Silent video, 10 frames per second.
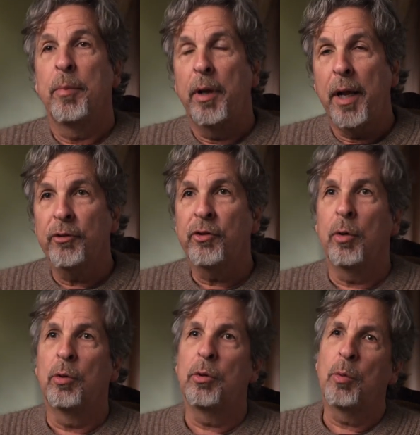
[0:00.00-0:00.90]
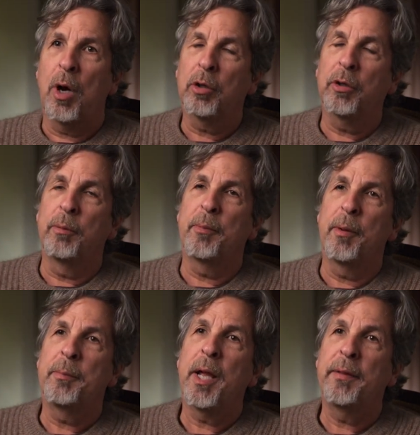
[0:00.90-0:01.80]
But Esso welcomed
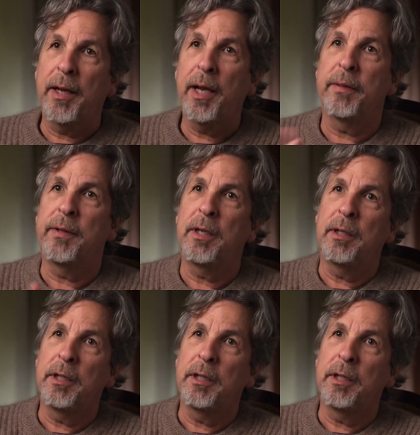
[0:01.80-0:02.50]
them, and they had the